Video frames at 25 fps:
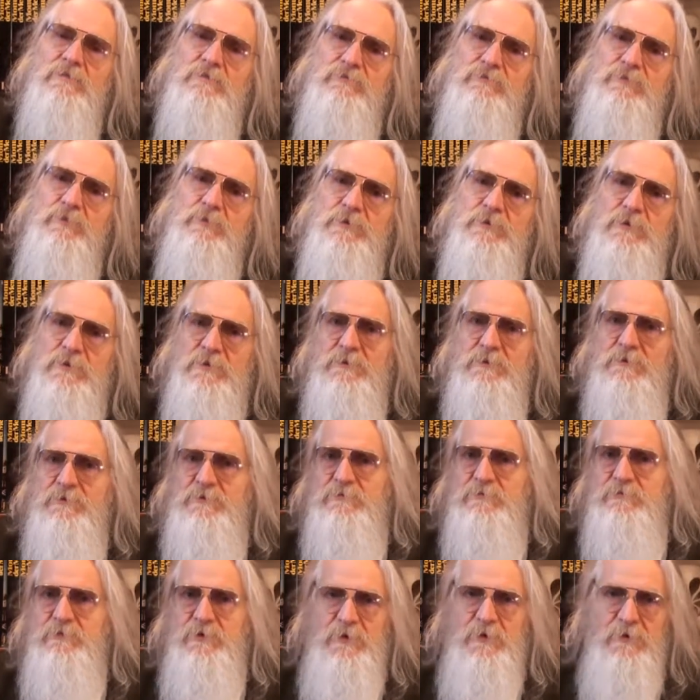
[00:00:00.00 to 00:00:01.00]
the food
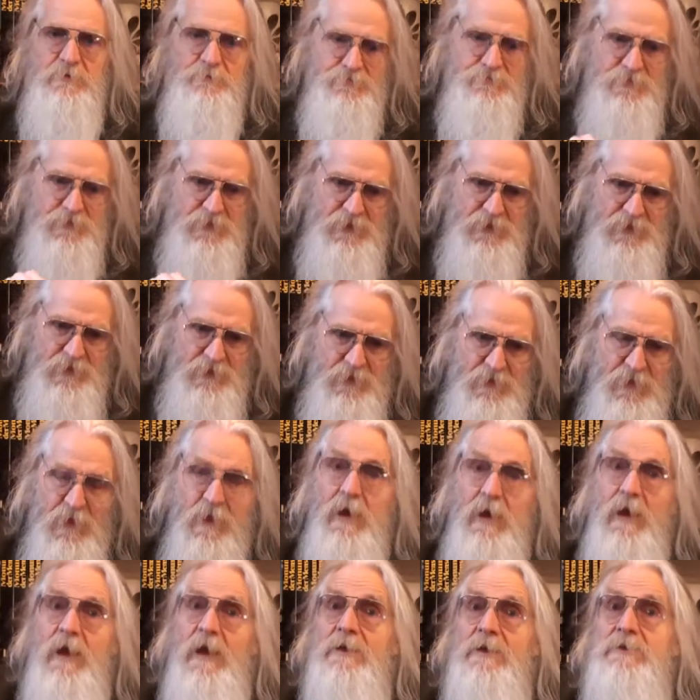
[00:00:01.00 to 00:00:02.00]
industry.
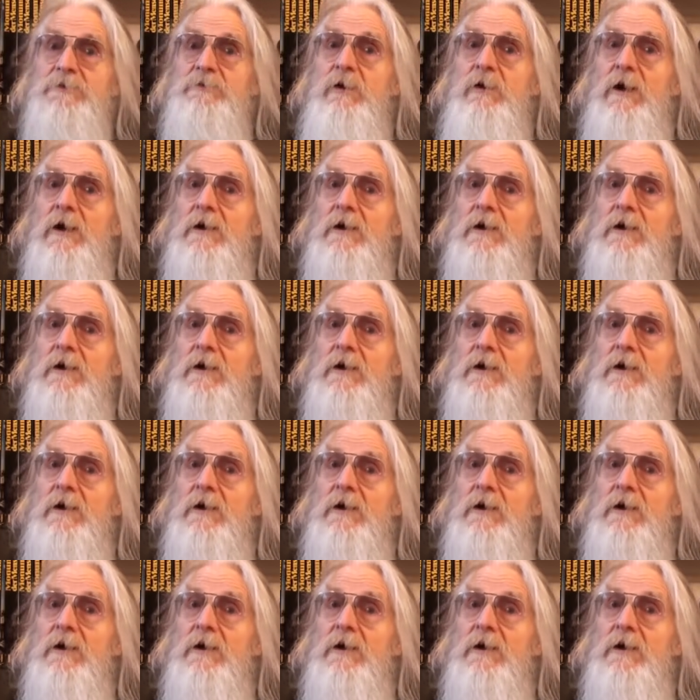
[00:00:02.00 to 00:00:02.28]
And you